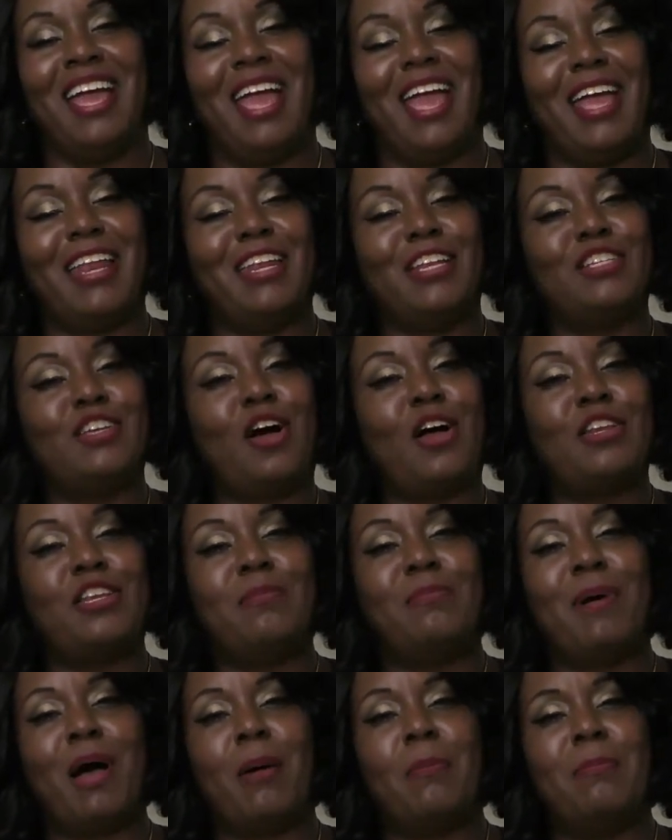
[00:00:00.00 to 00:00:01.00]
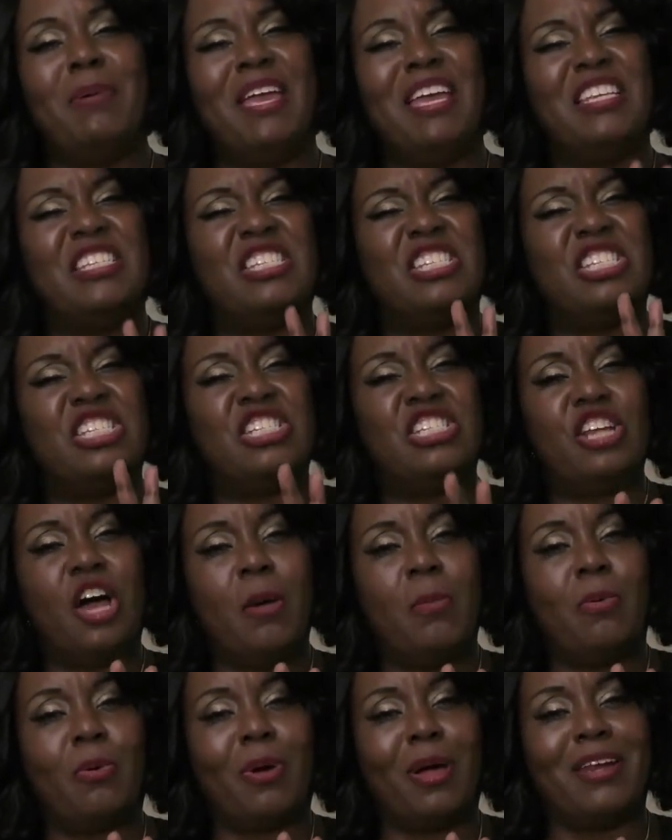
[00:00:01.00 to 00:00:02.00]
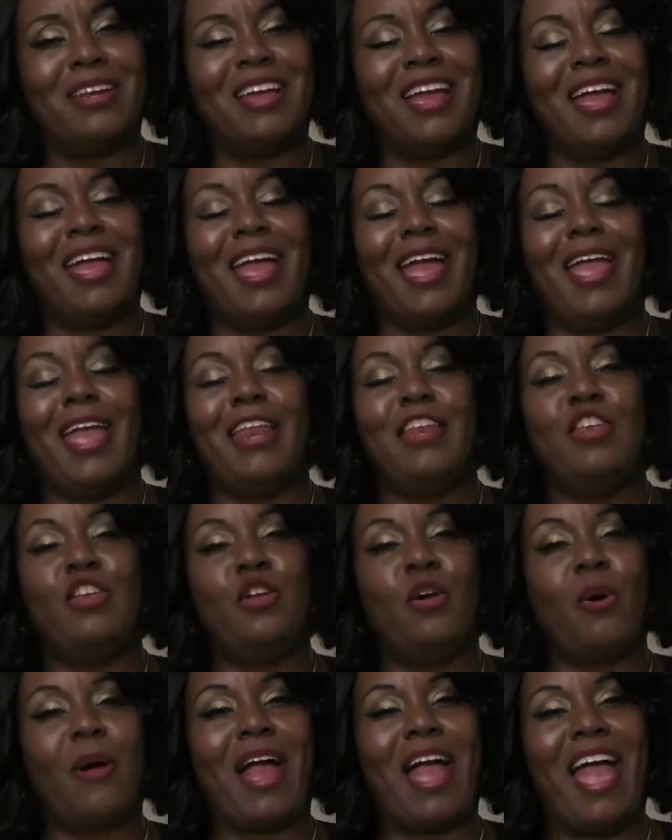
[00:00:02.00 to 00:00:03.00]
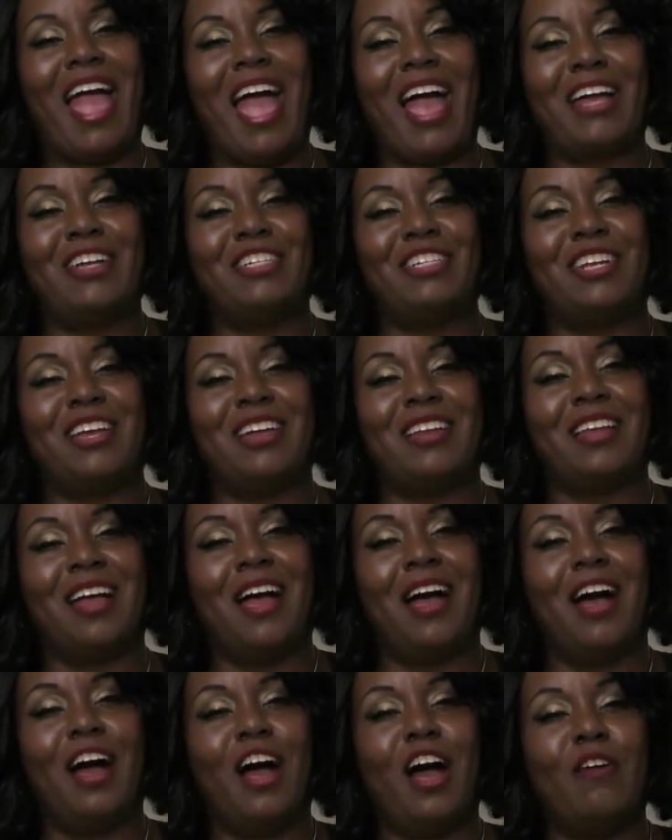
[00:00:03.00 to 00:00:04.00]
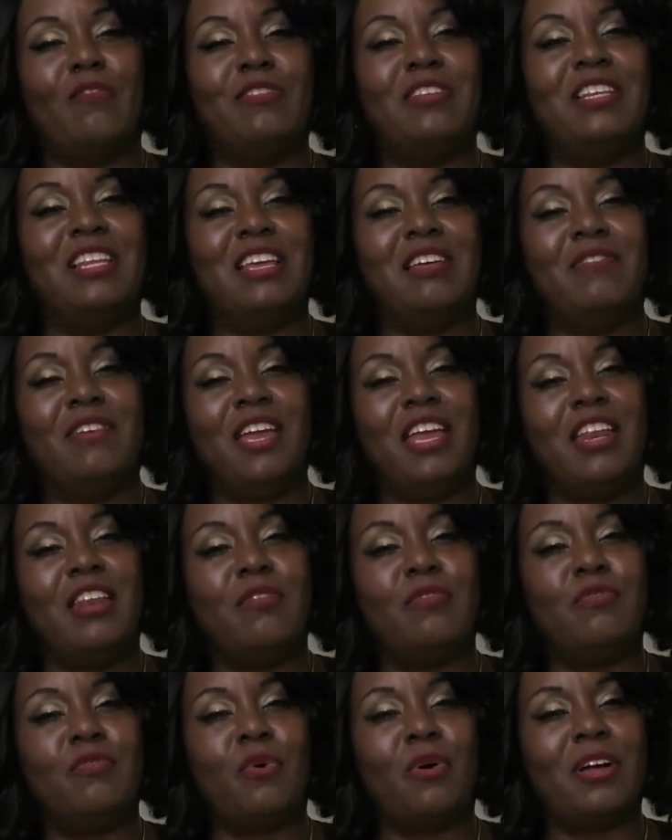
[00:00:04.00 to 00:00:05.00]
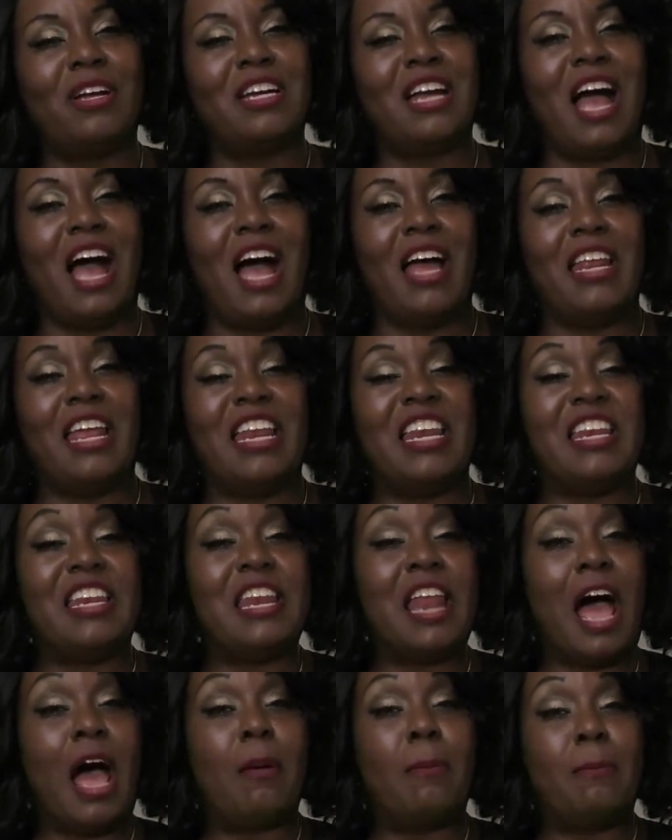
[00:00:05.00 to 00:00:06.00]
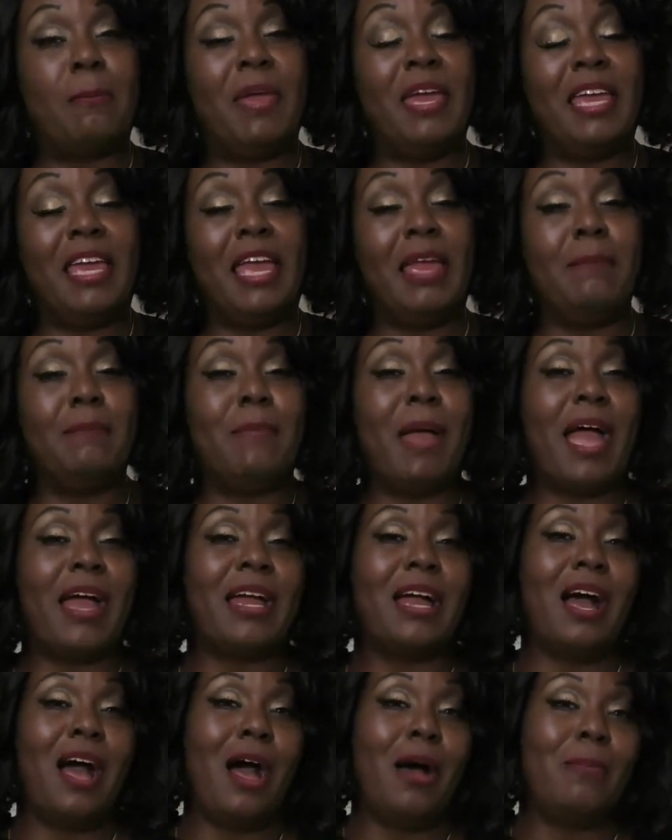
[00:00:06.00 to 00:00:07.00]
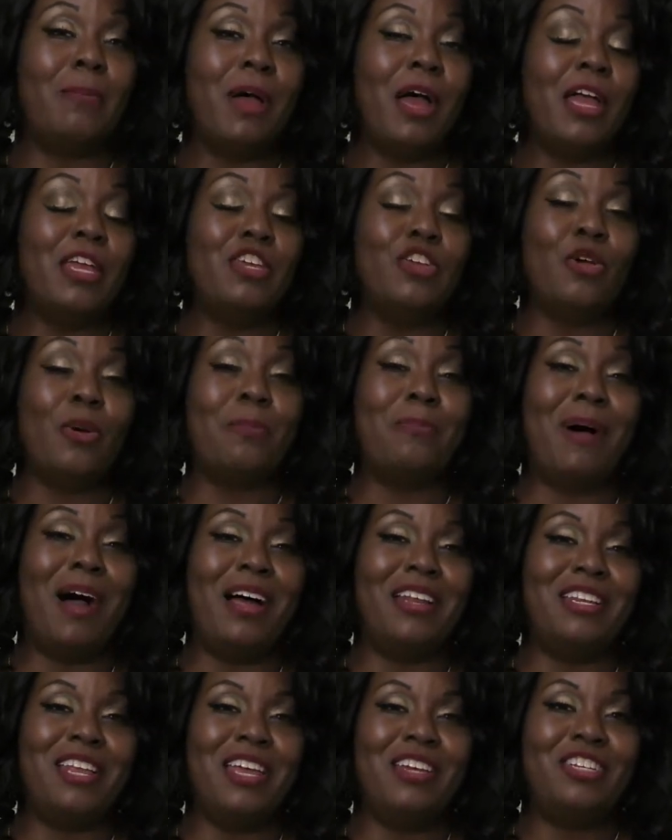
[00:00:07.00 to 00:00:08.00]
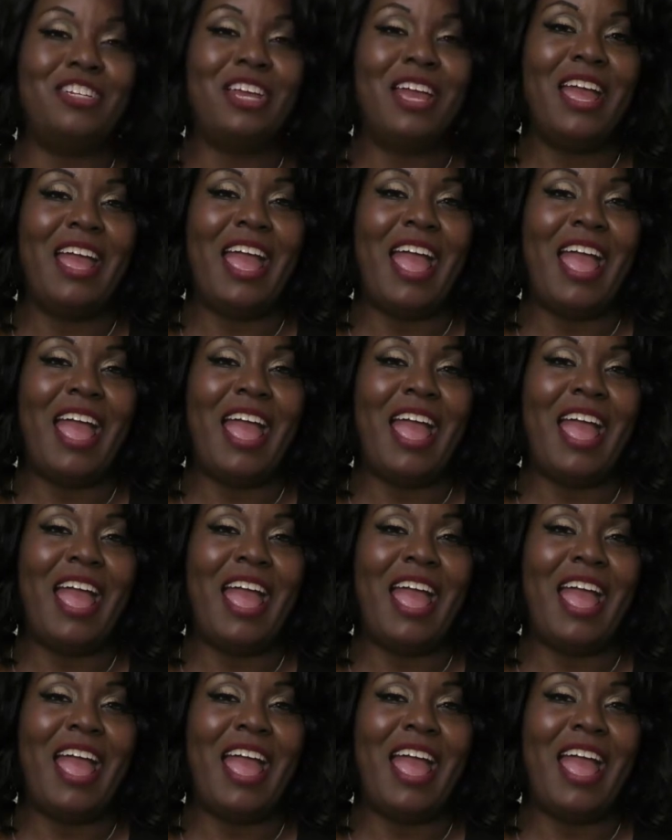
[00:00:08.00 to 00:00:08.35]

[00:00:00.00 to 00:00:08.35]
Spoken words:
and it talked about being stubborn in your action of living for God and not picking back up your bondage.